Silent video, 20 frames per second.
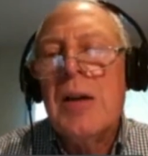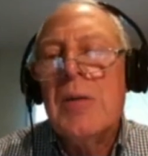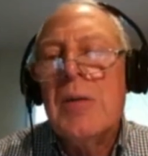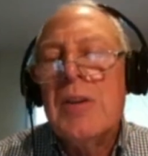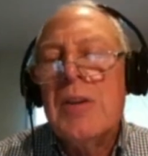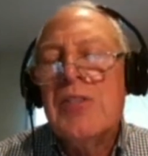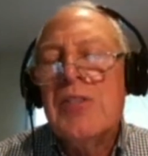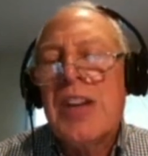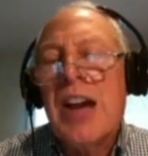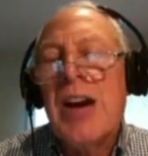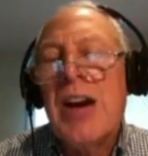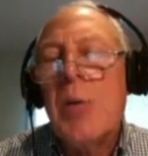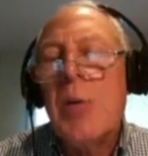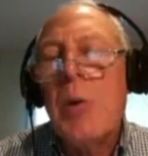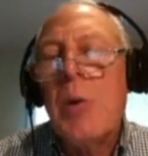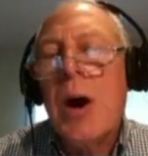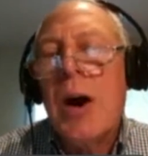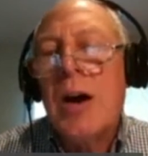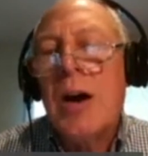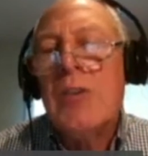
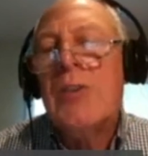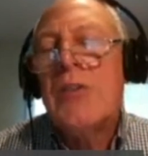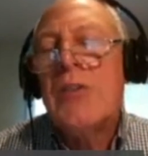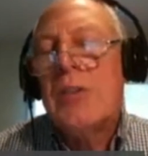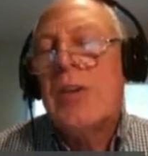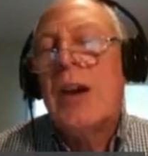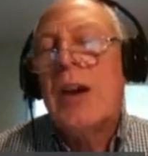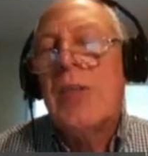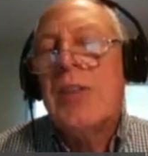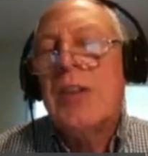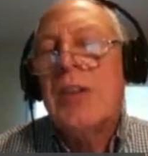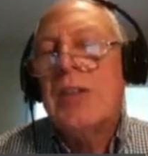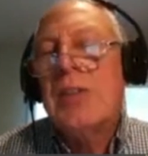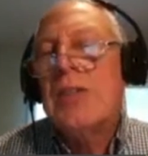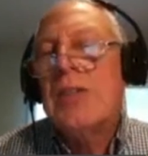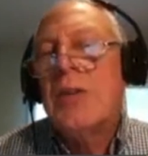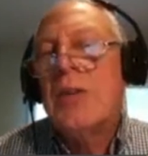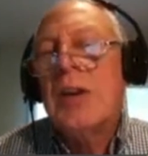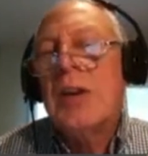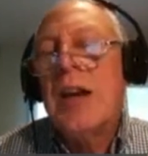scale-wise, I think there's
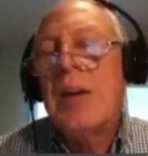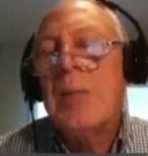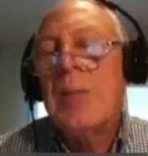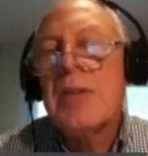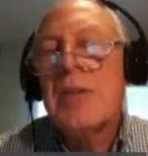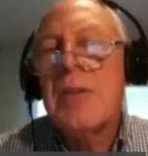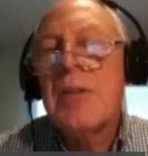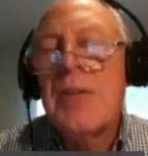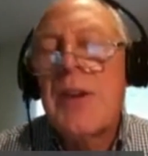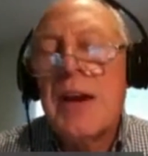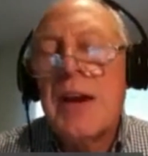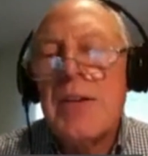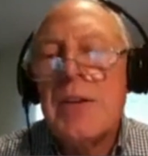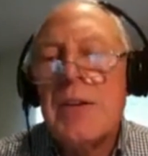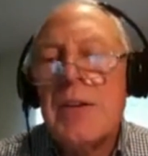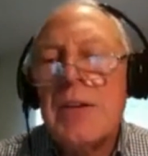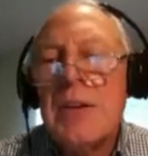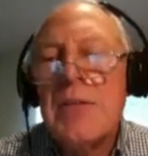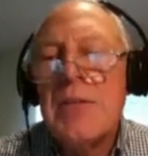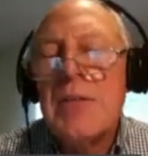no doubt about the fact
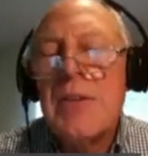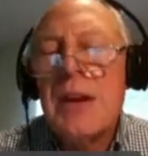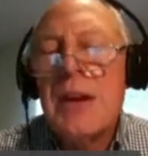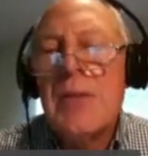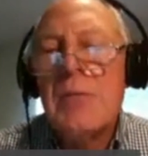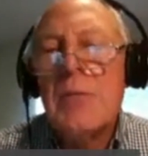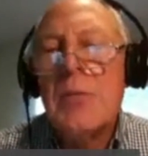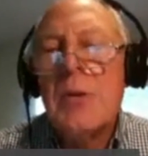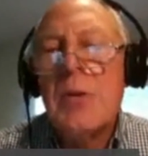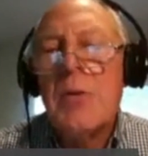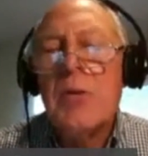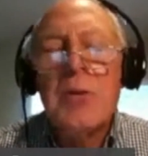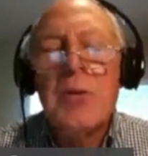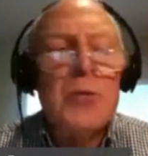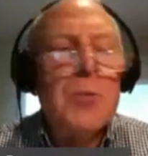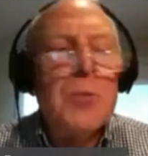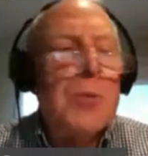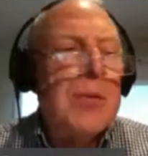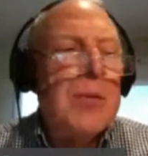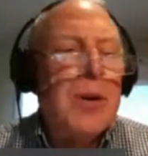that DFAT will always
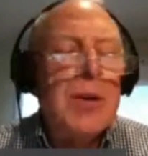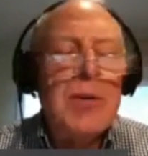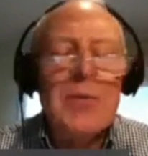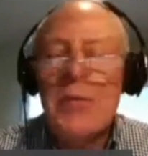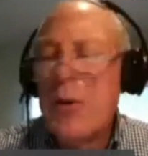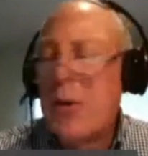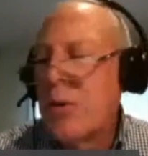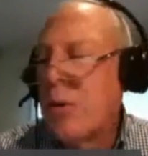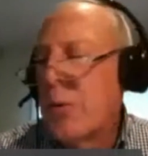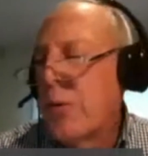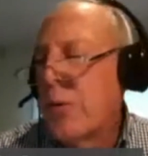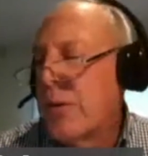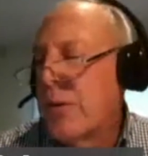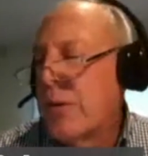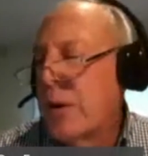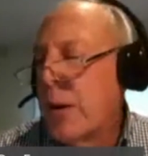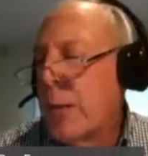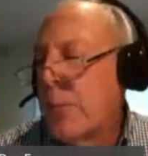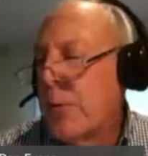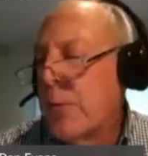be by far and away the
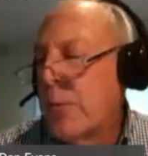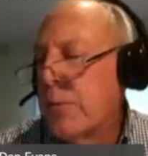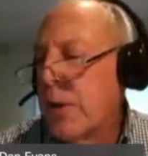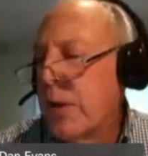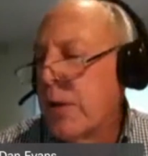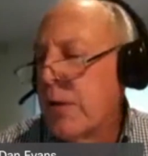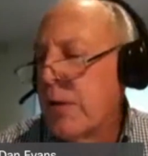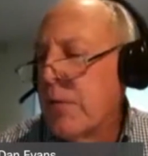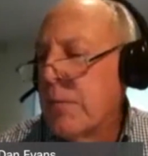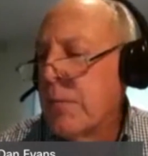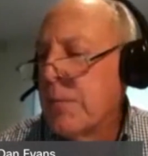dominant player.